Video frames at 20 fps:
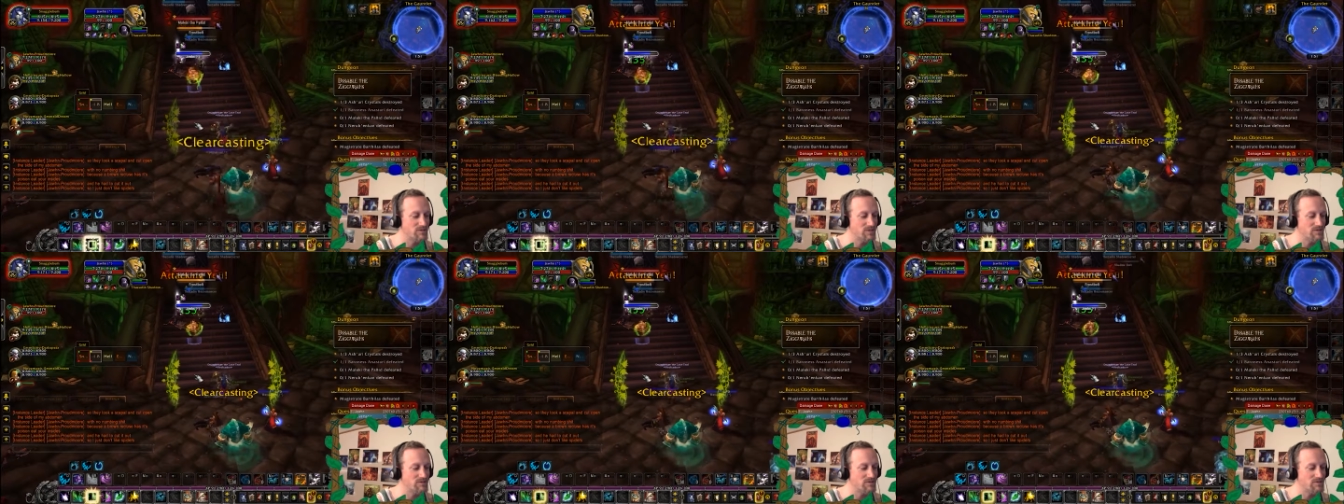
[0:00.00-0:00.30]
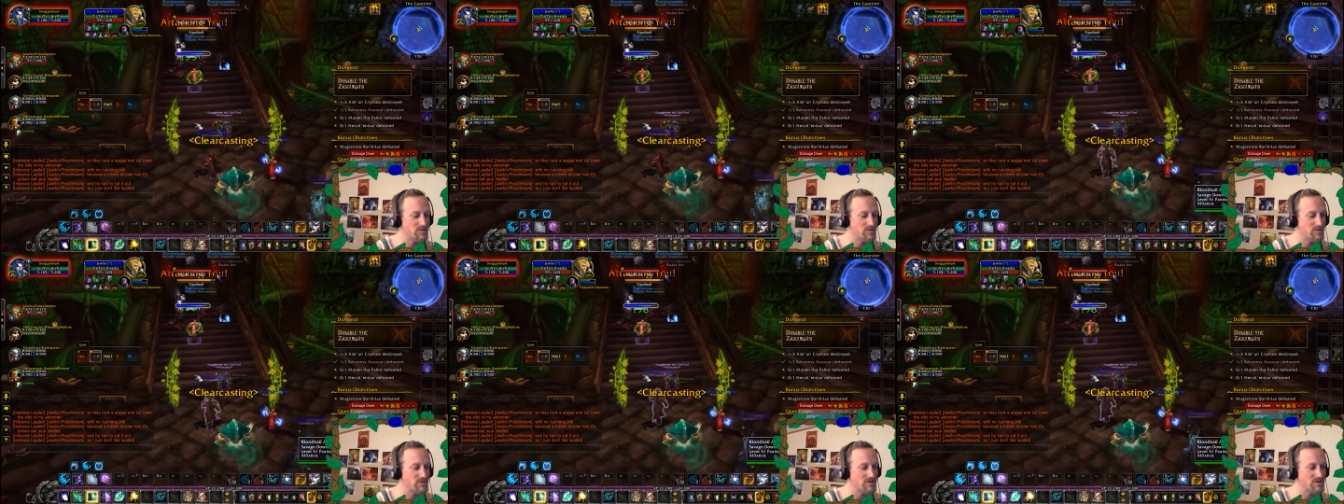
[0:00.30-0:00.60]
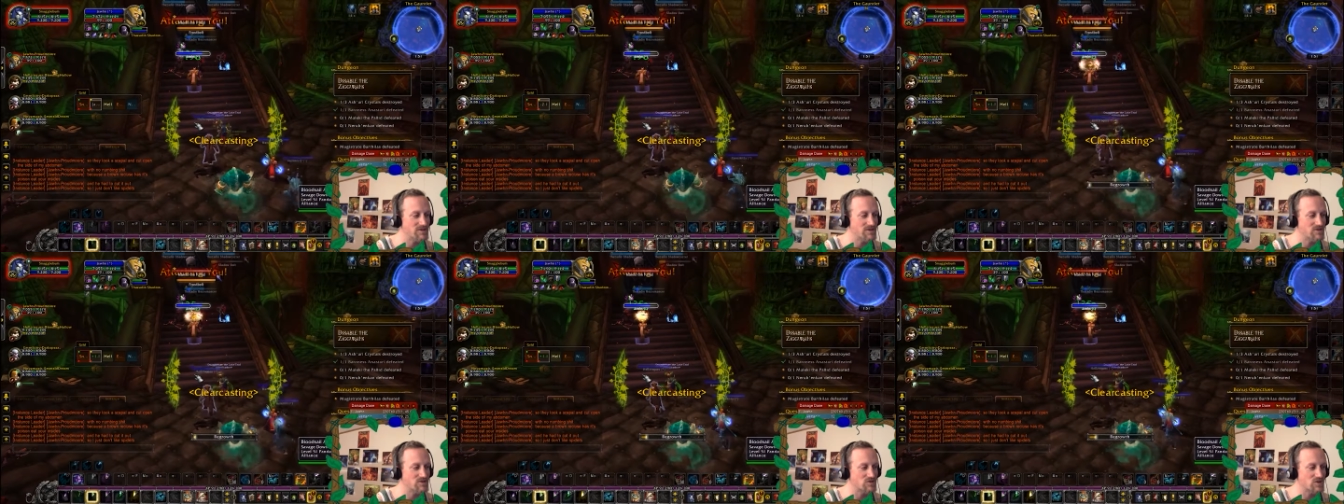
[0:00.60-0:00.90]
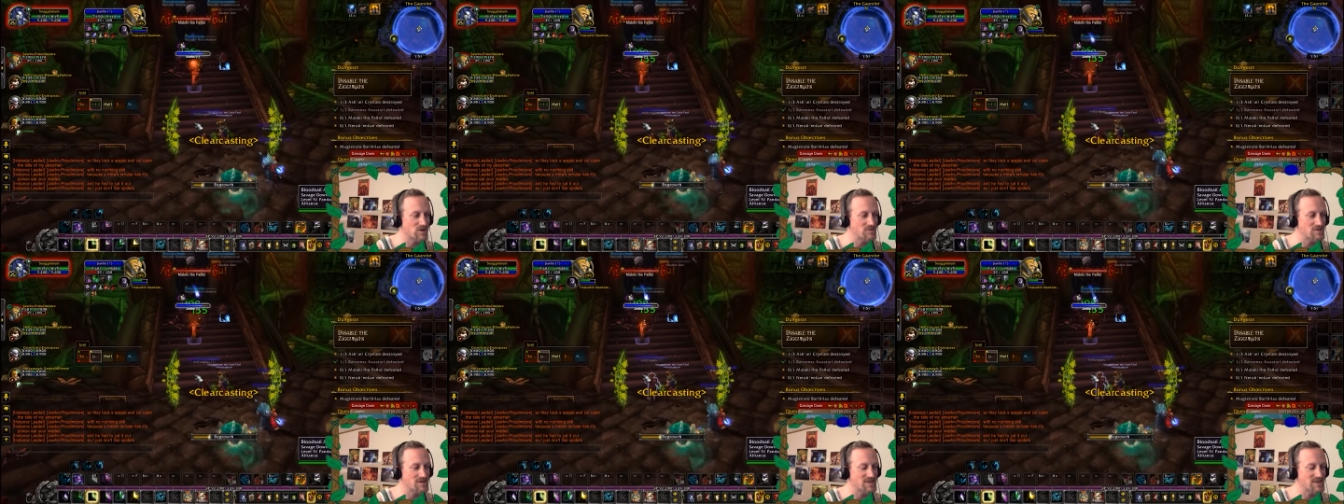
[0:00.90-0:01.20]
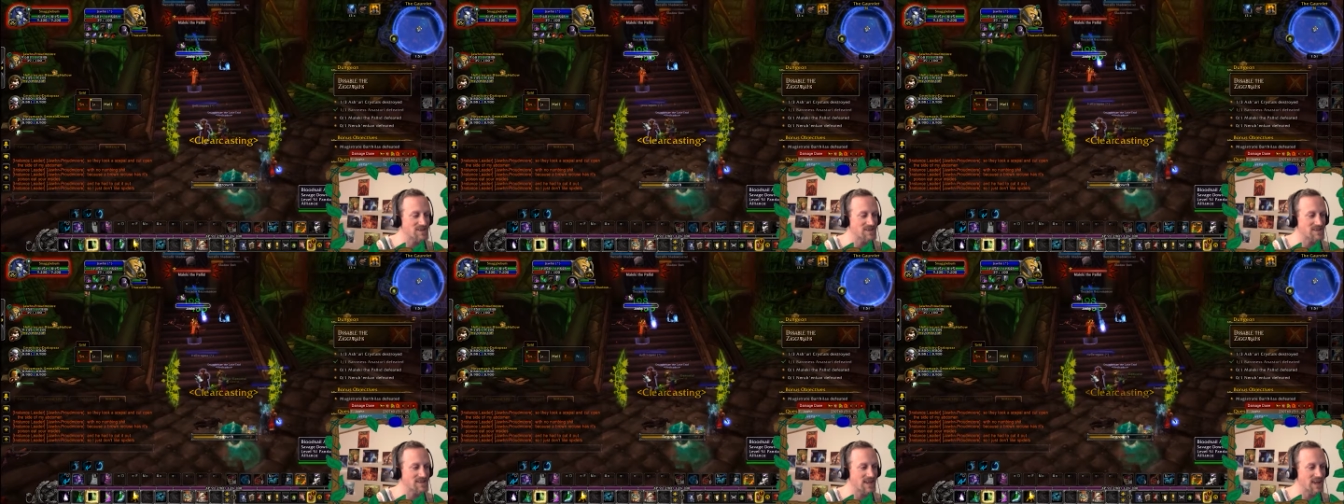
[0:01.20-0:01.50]
We've got a
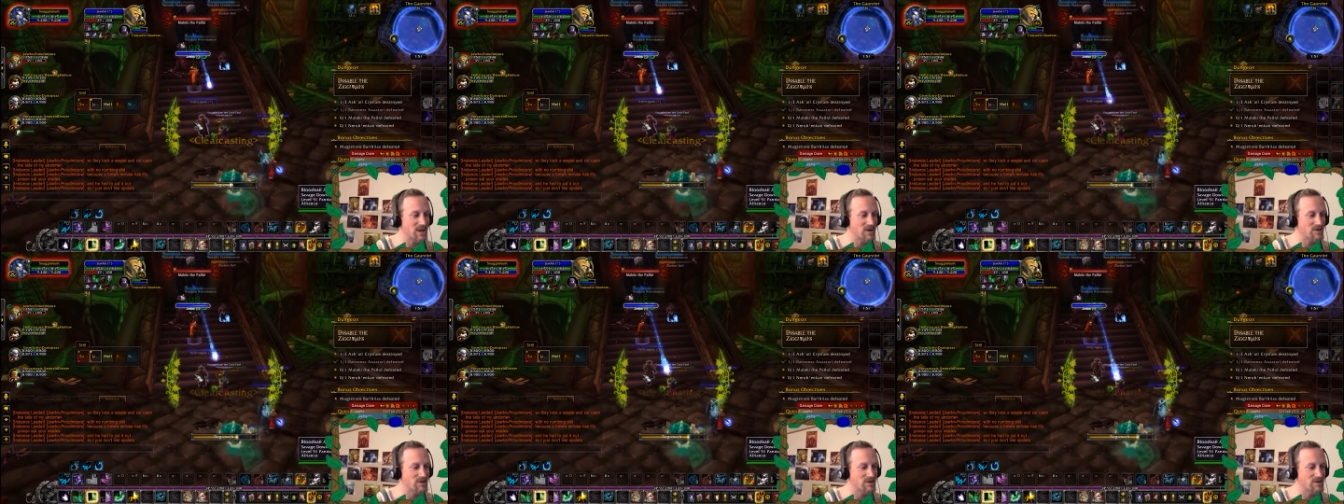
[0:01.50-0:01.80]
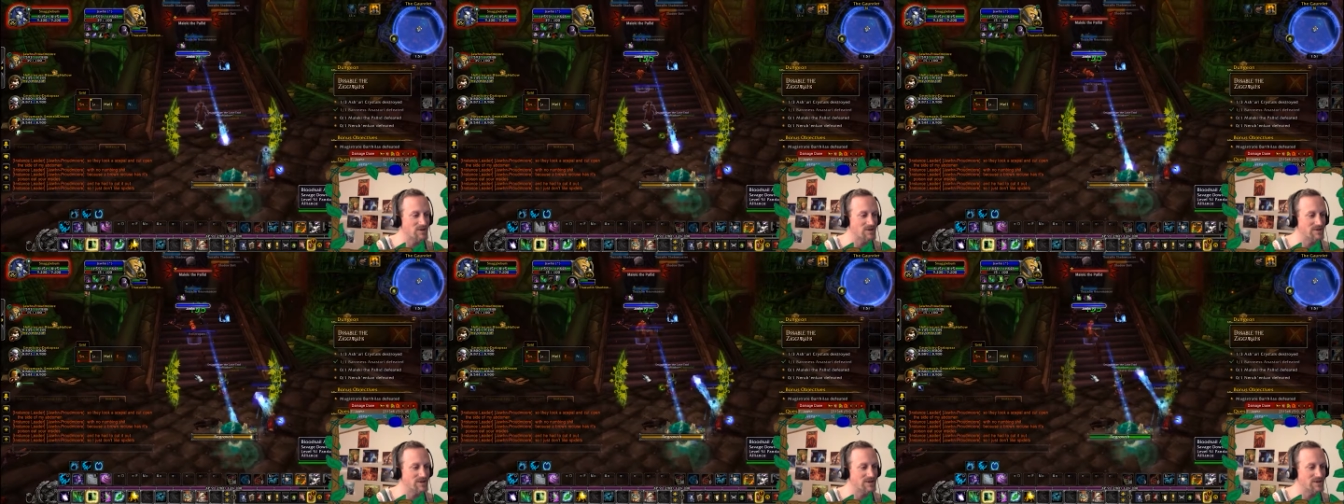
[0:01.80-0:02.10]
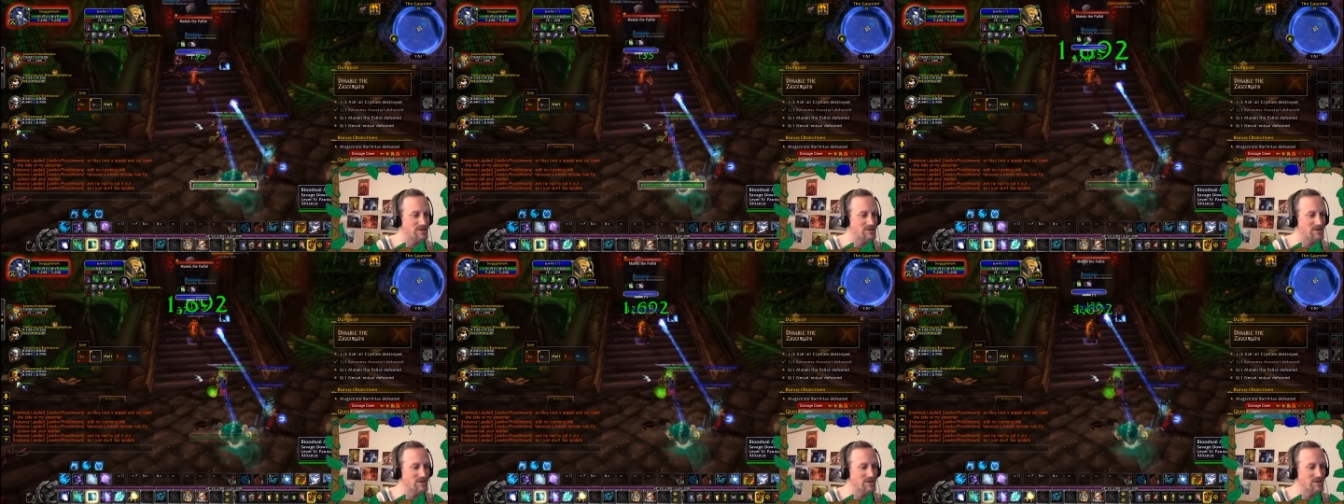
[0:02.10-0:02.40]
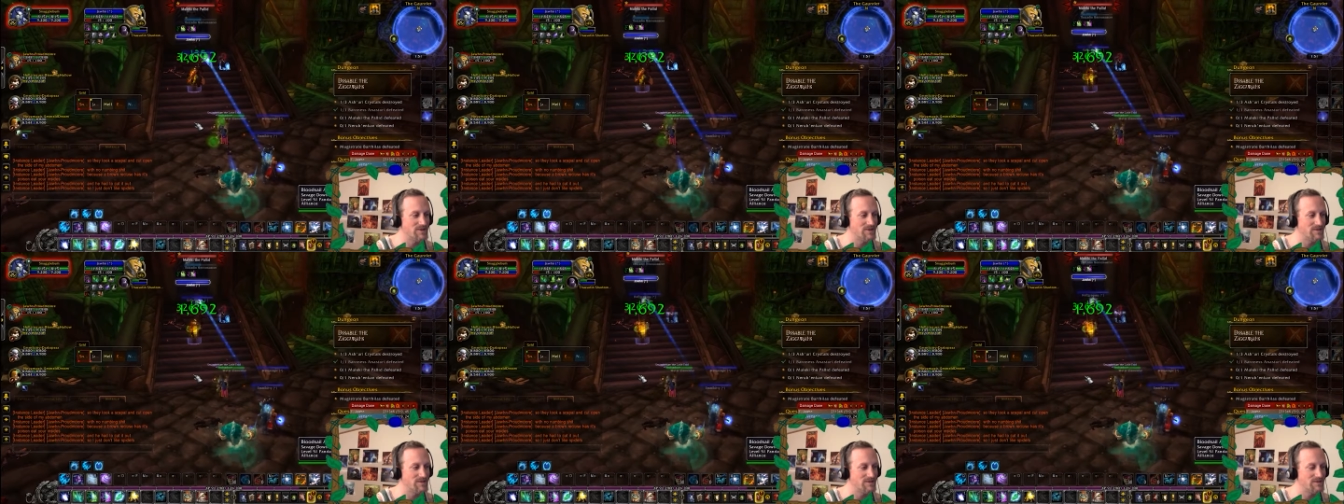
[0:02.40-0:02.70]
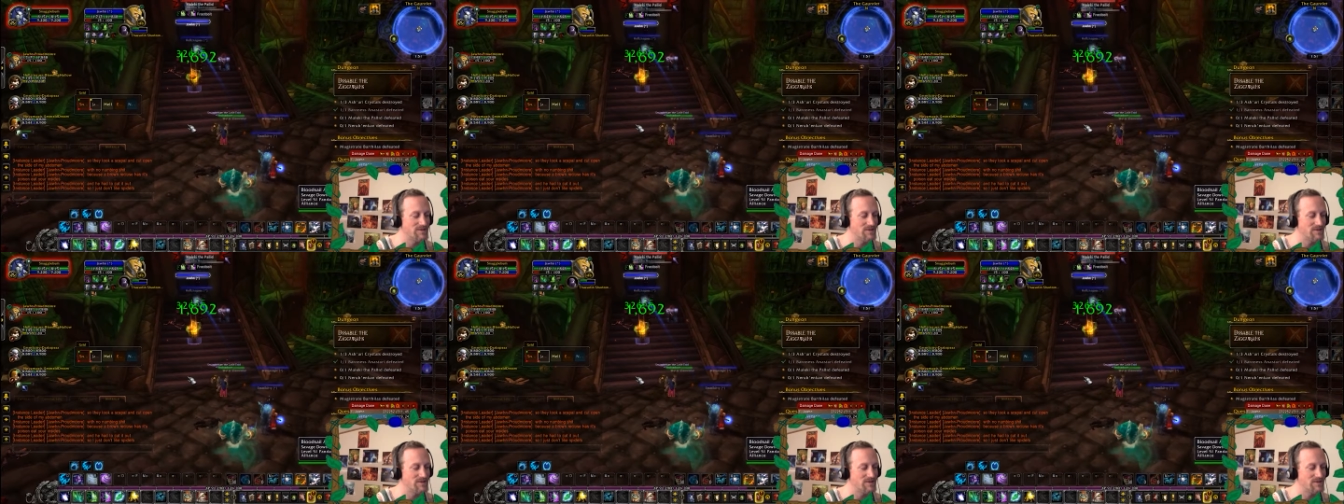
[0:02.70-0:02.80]
dramatist hour here on